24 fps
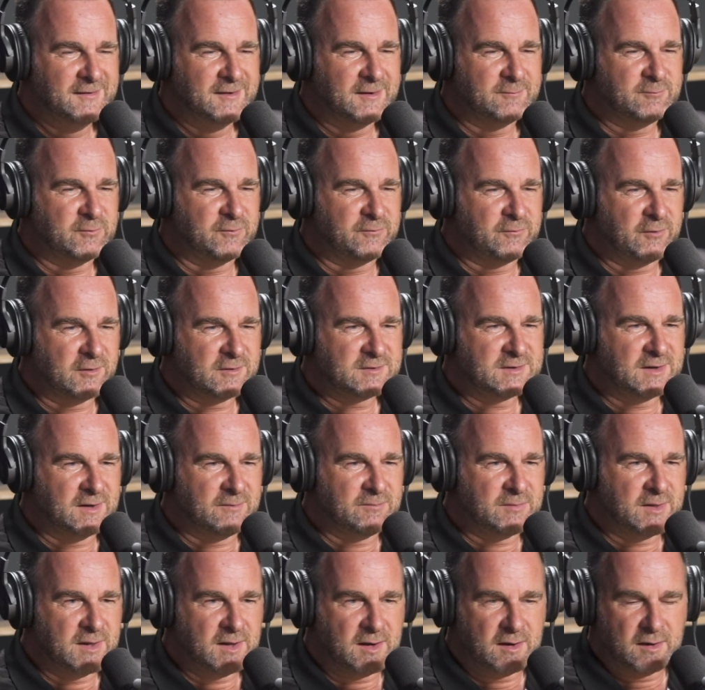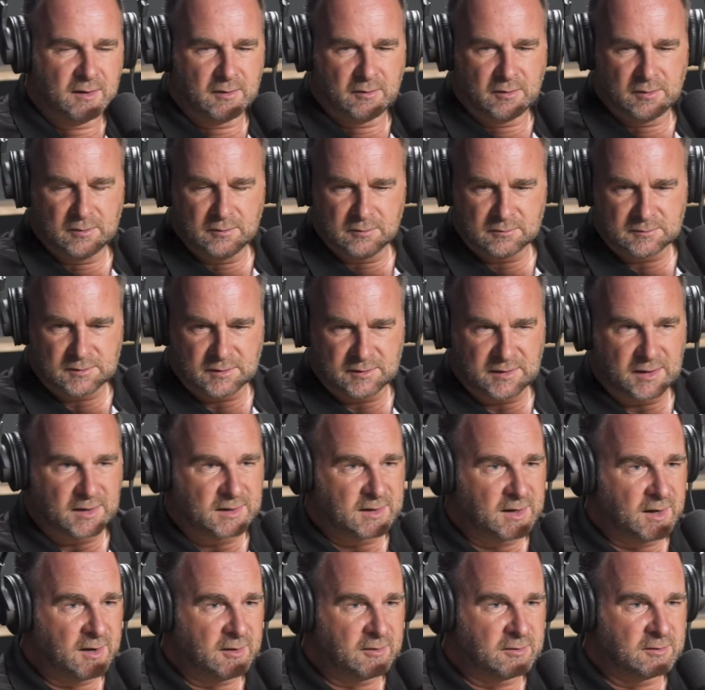And we've rocked up there and looked at their
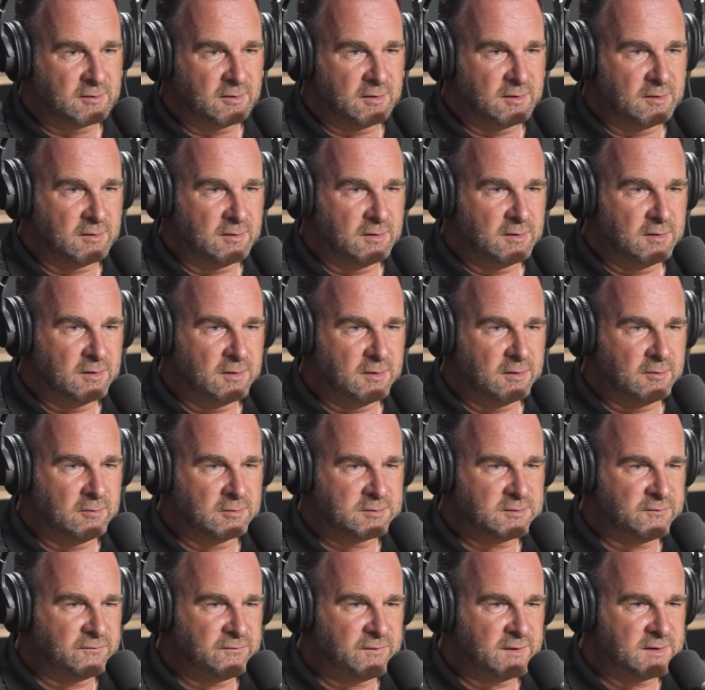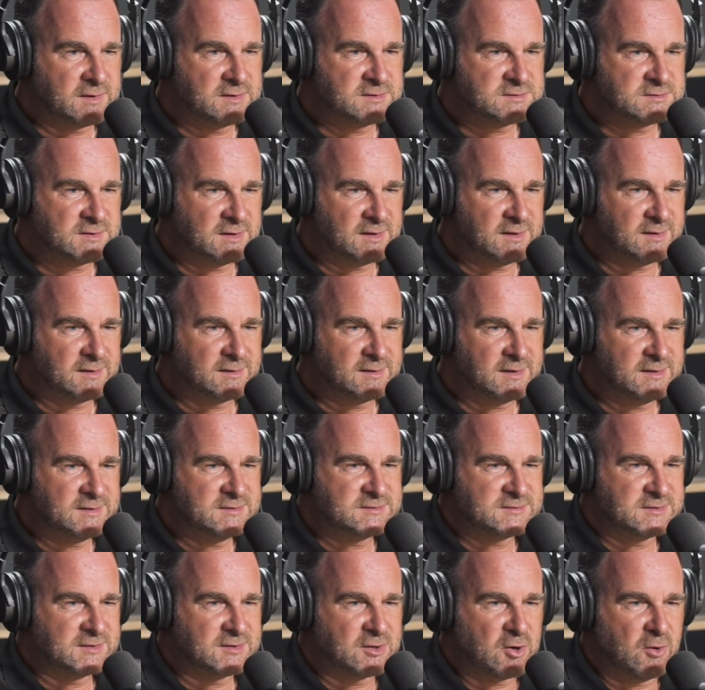car and gone, "What the fuck is that? That
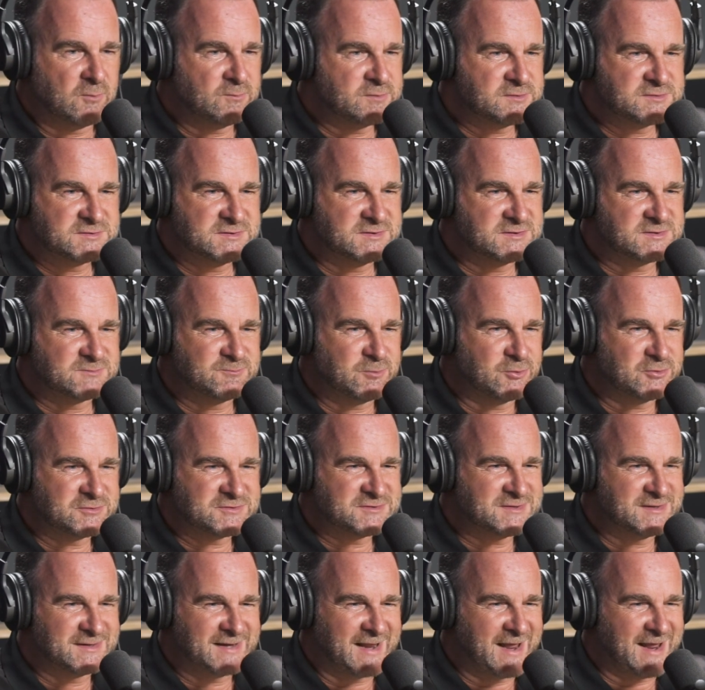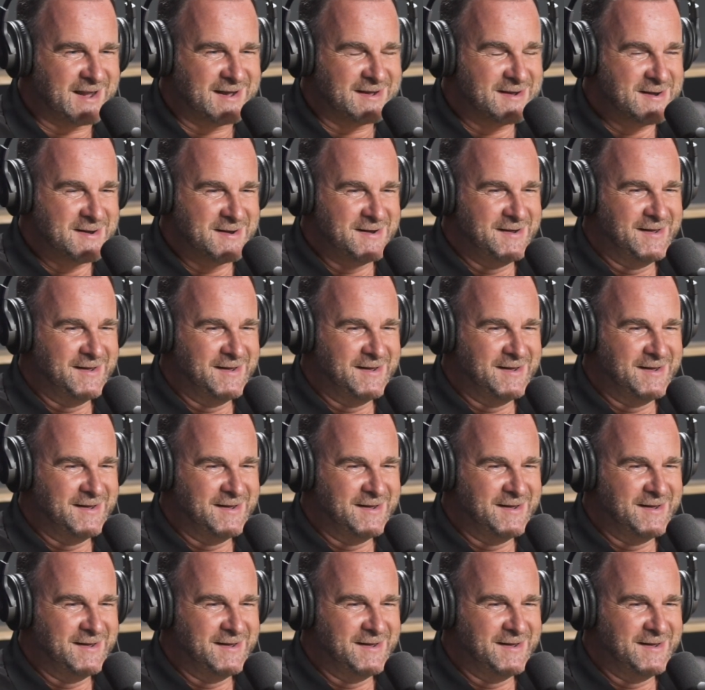is a composite sports sedan."